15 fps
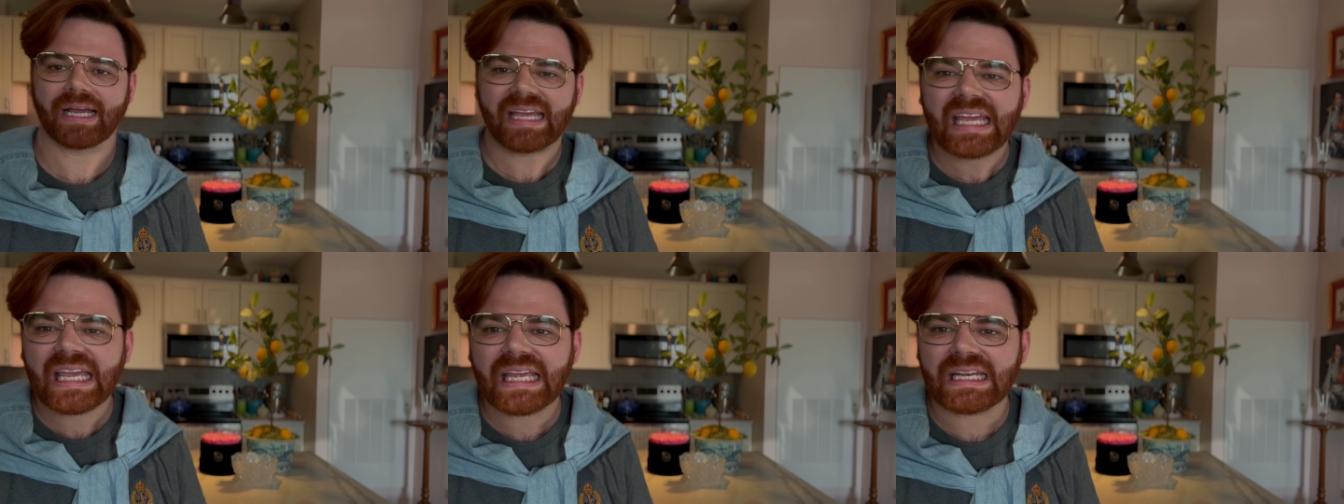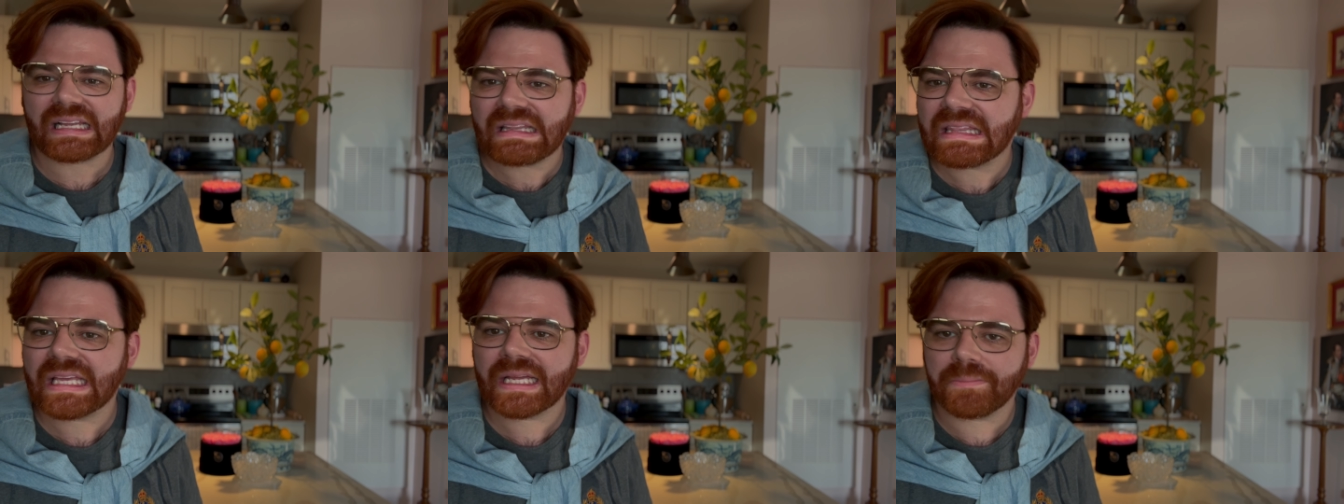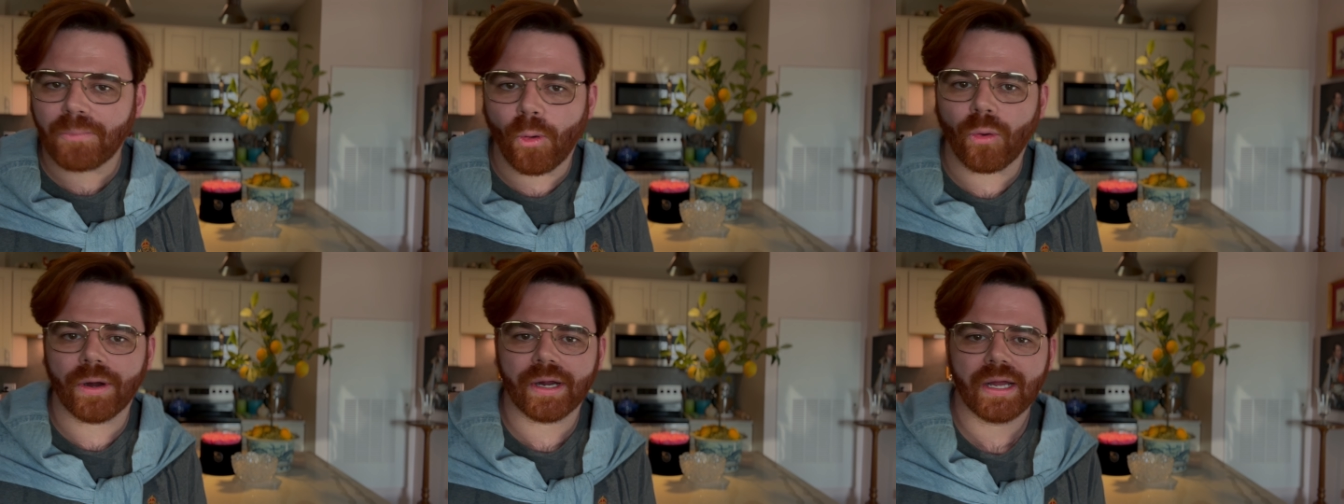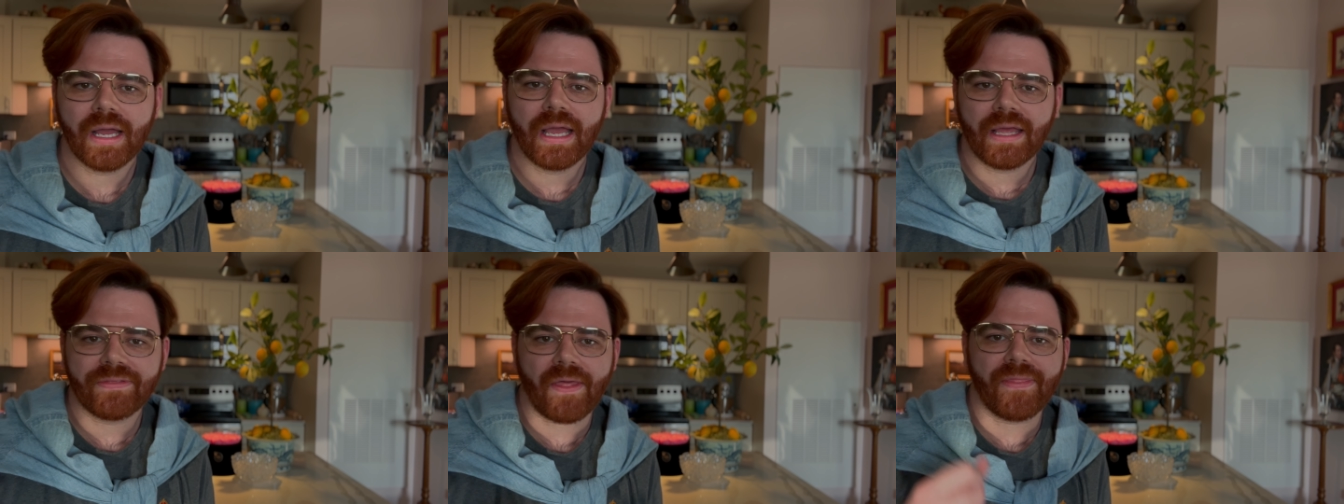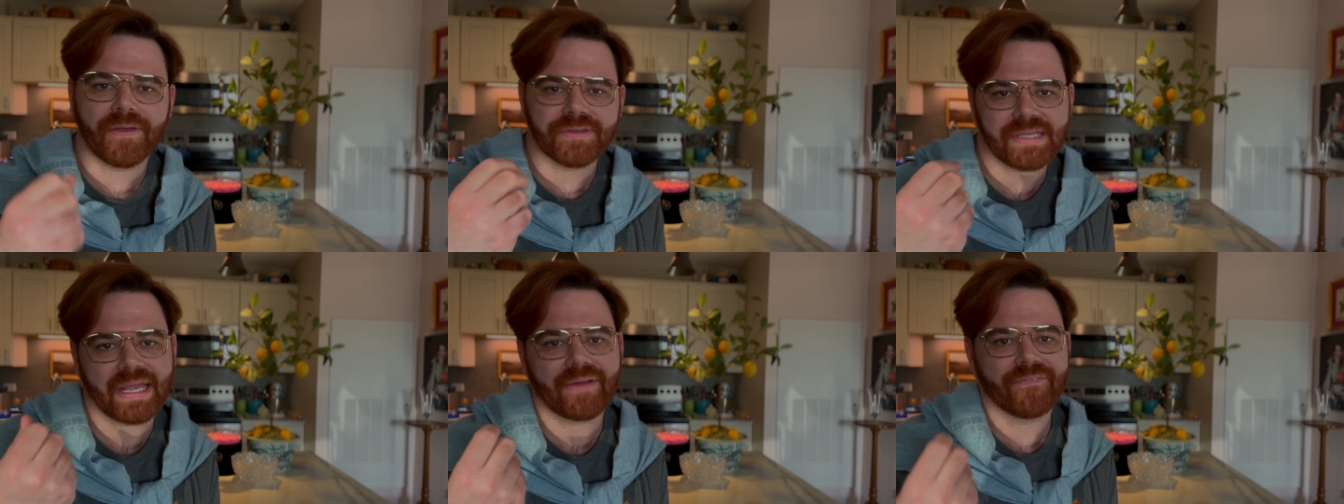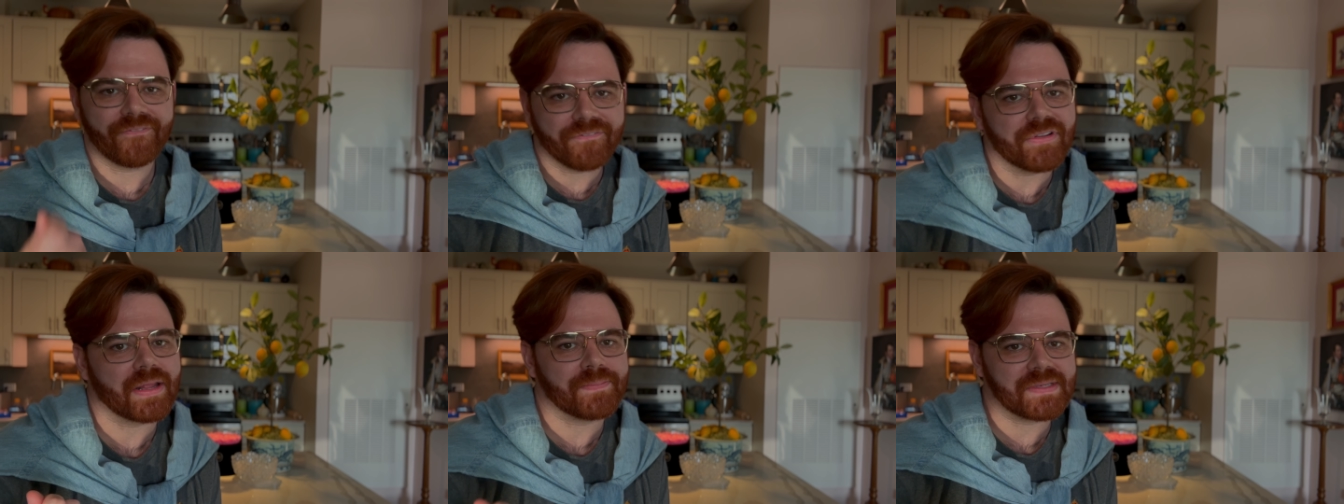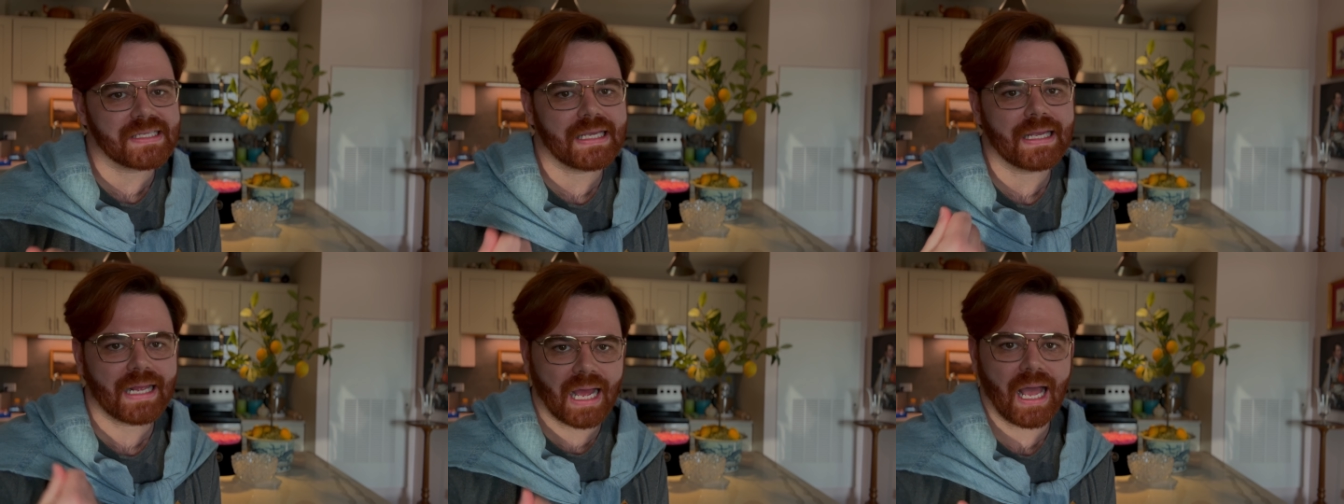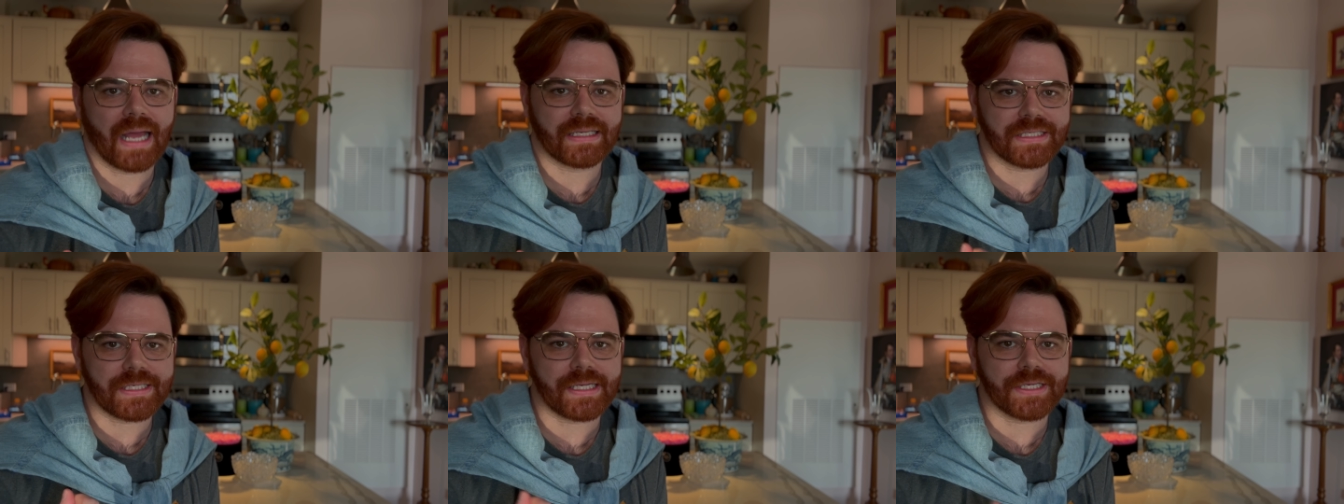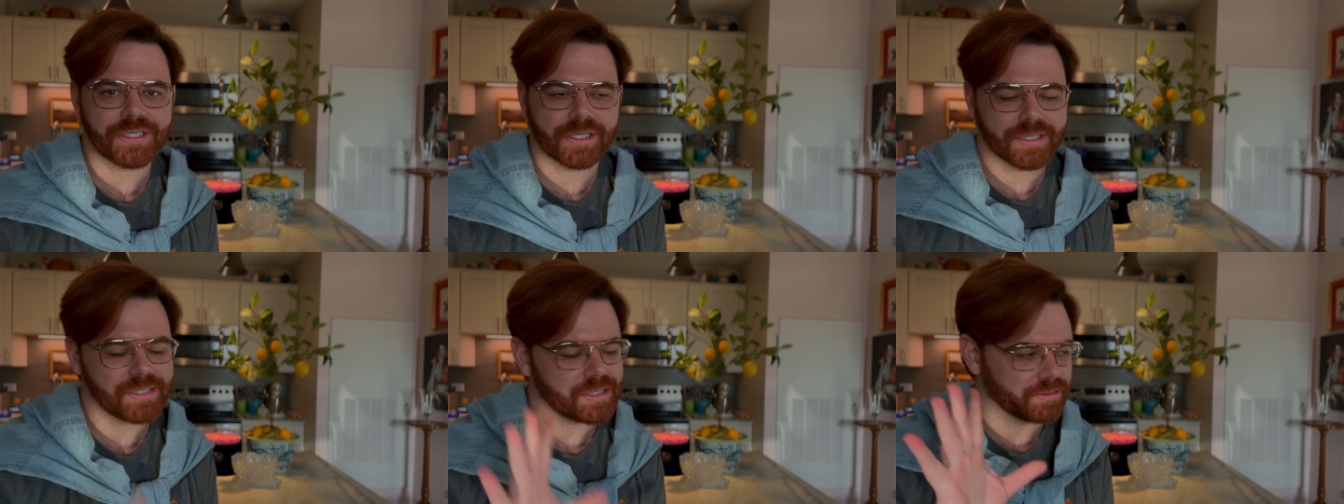I hate nothing more than those like flimsy cotton t-shirts.